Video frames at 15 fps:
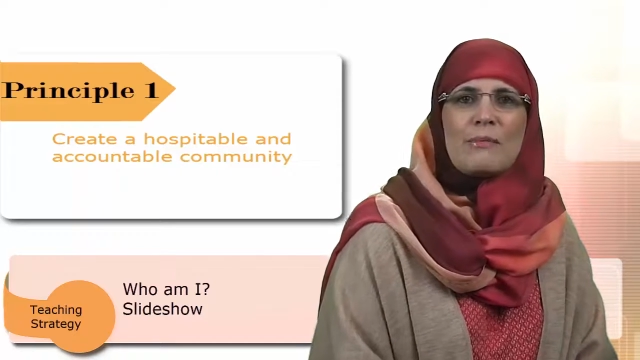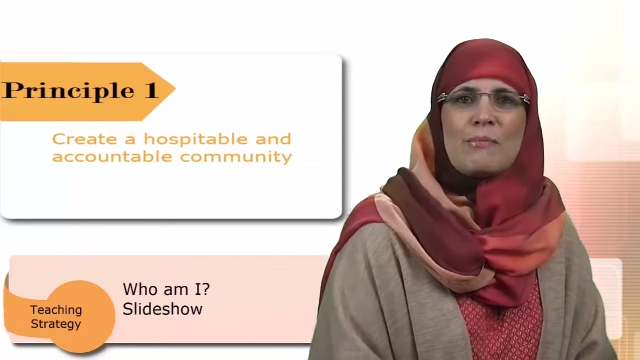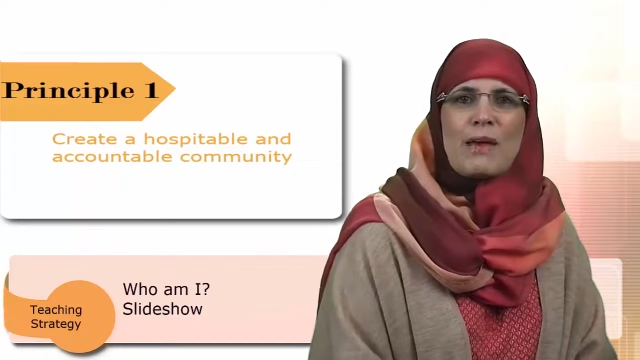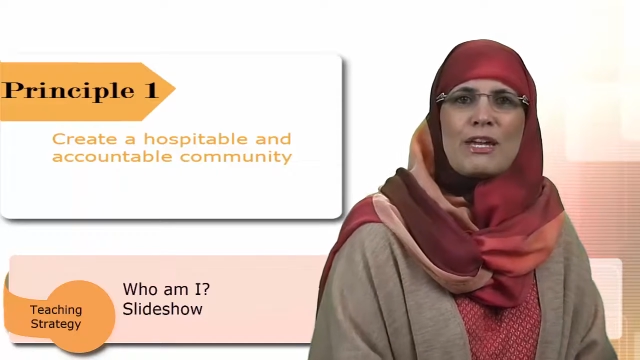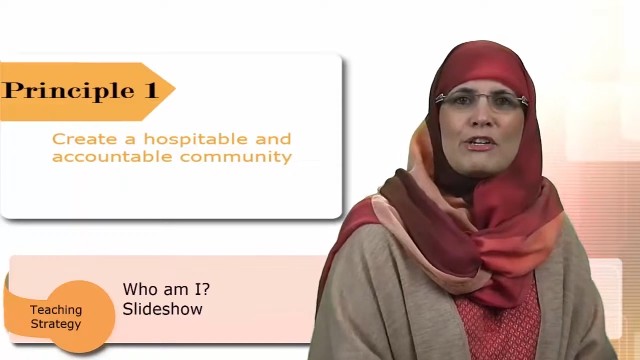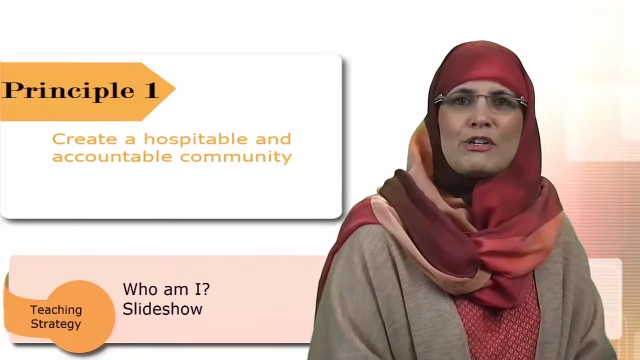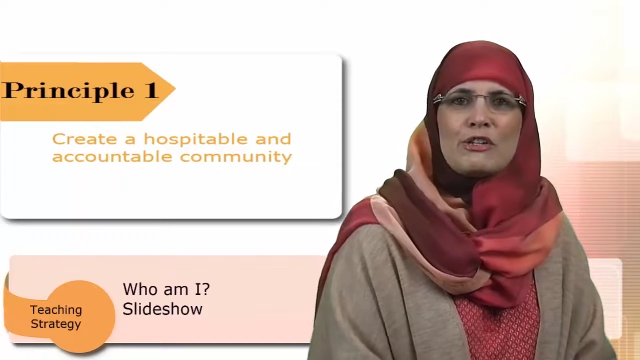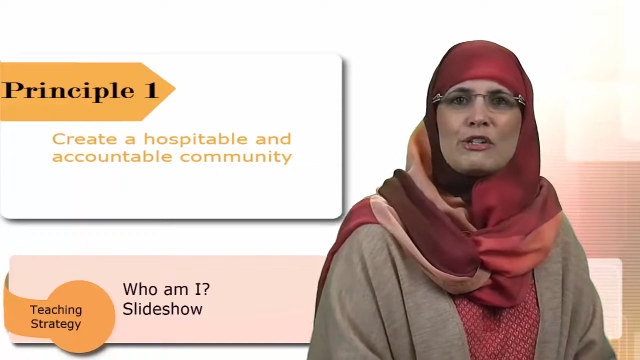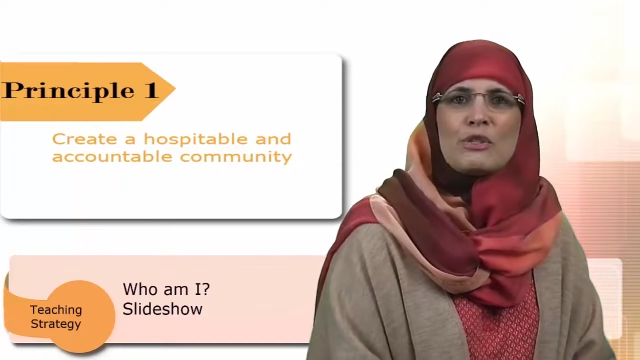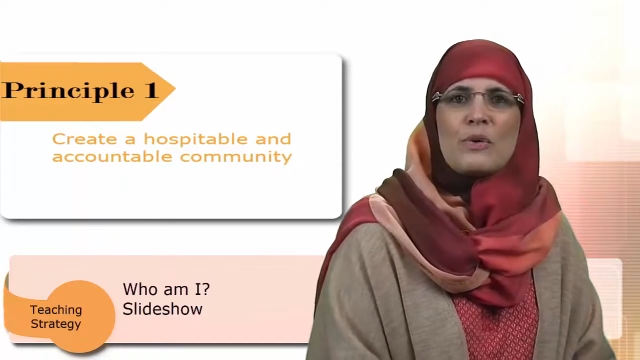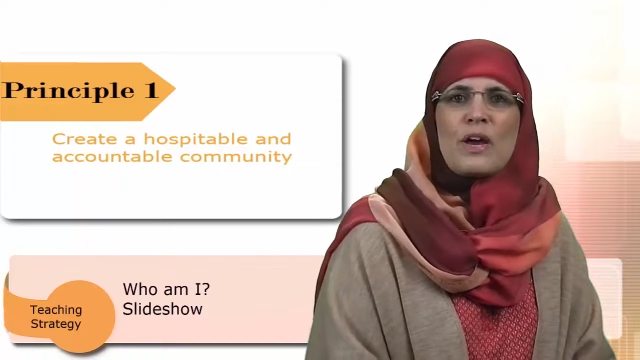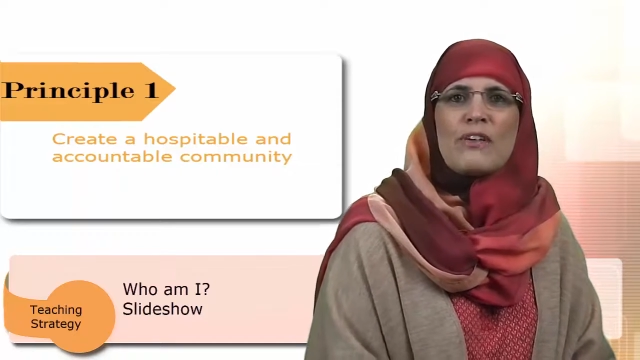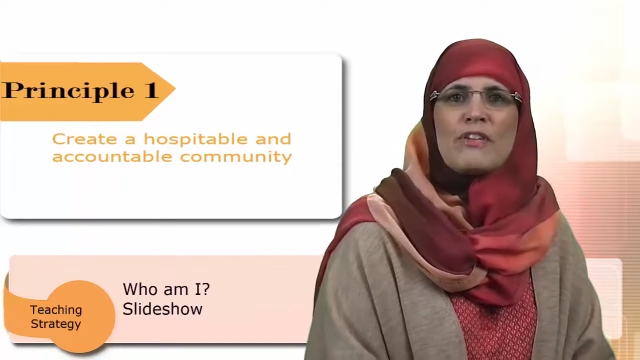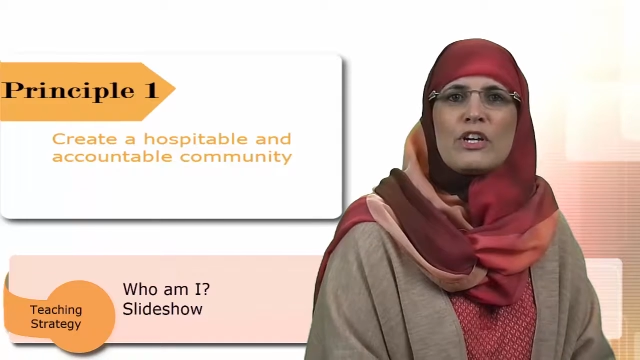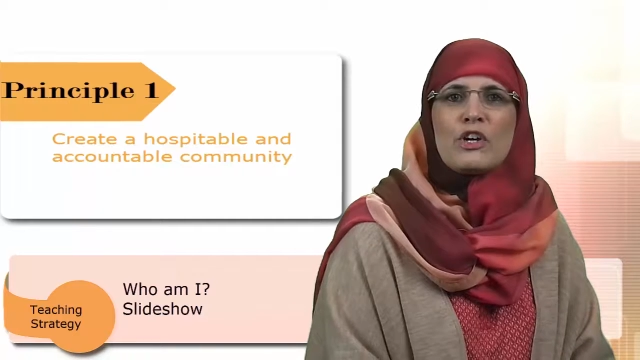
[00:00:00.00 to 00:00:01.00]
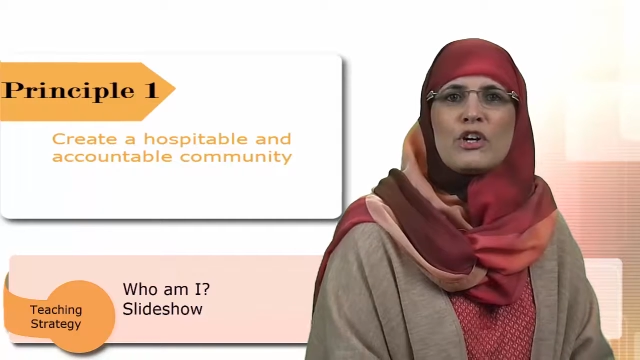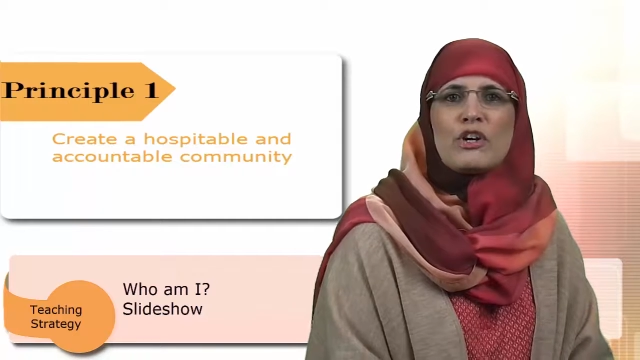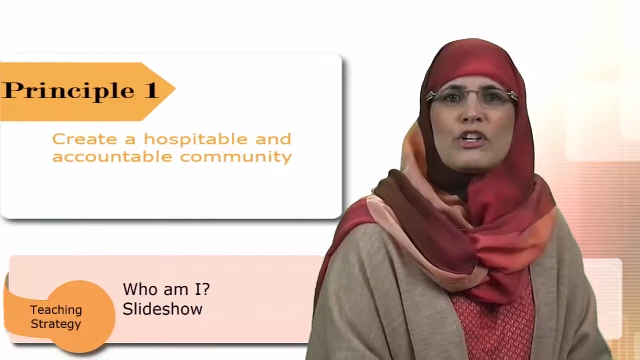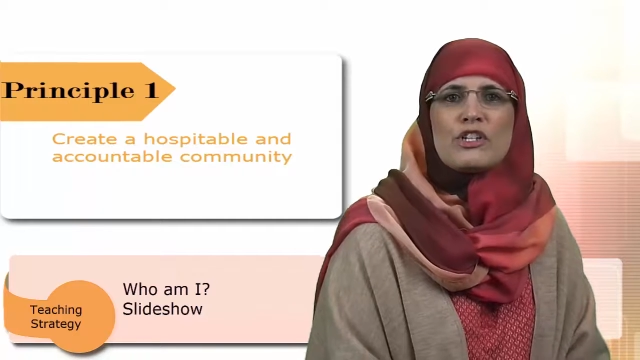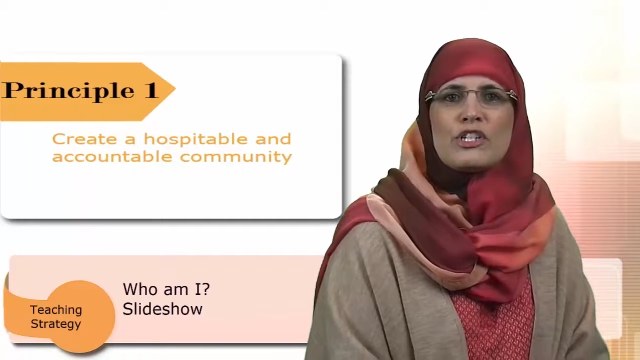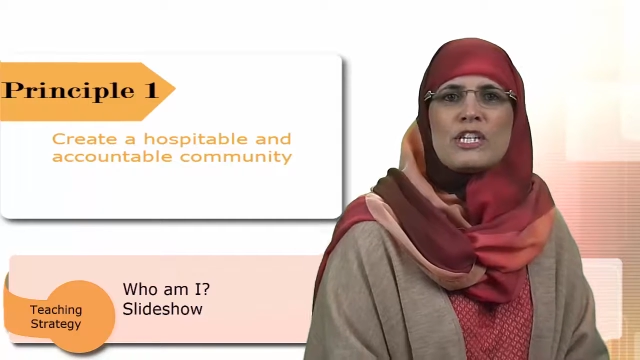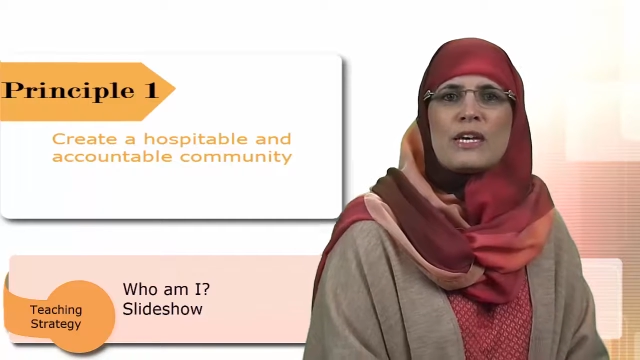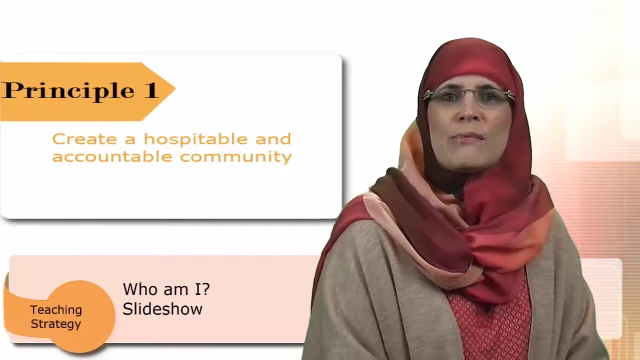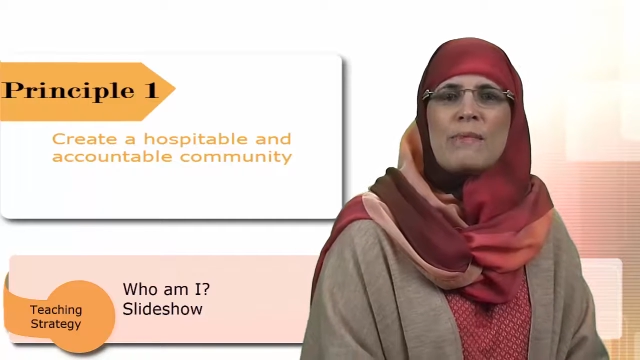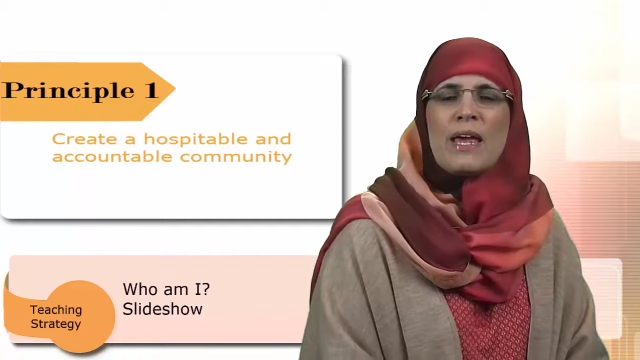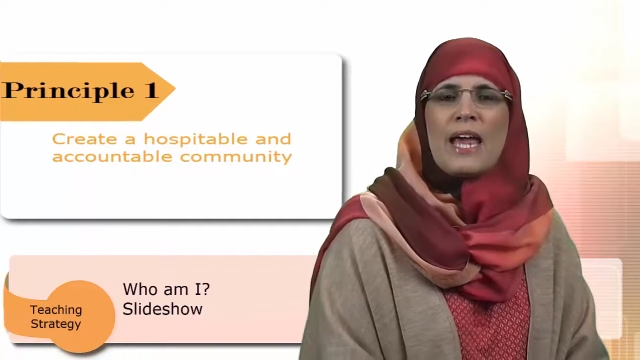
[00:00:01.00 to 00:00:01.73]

mentors who have encouraged them,